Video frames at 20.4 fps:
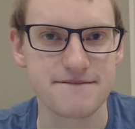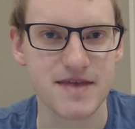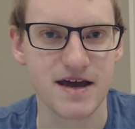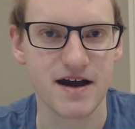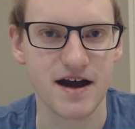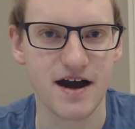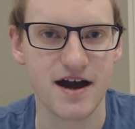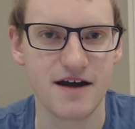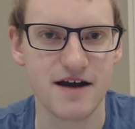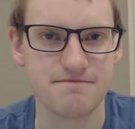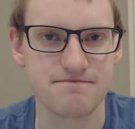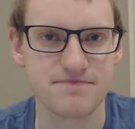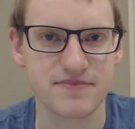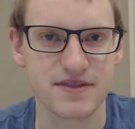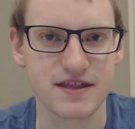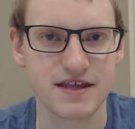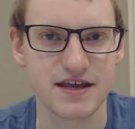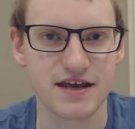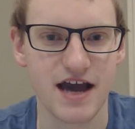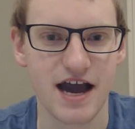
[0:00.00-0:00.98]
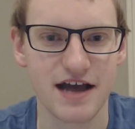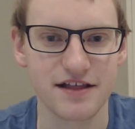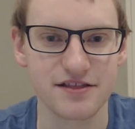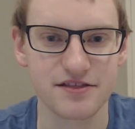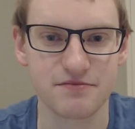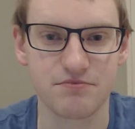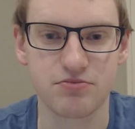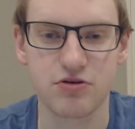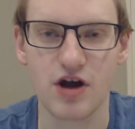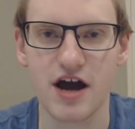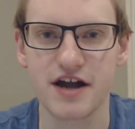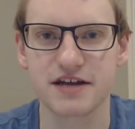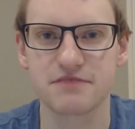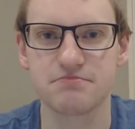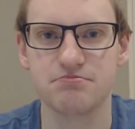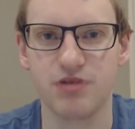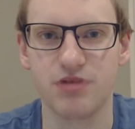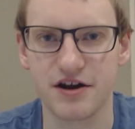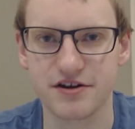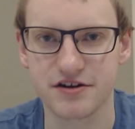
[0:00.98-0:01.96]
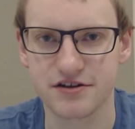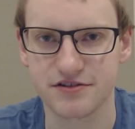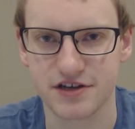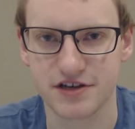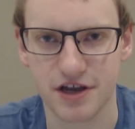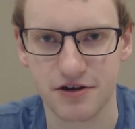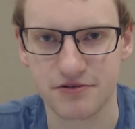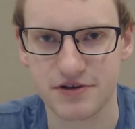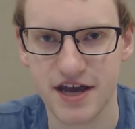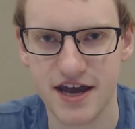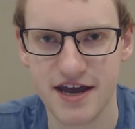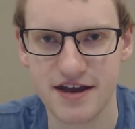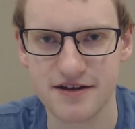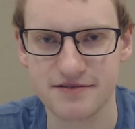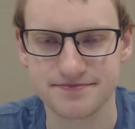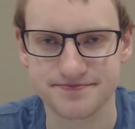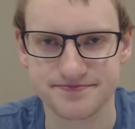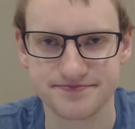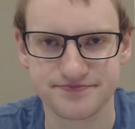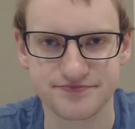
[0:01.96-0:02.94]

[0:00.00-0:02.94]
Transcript: Product bundling, okay?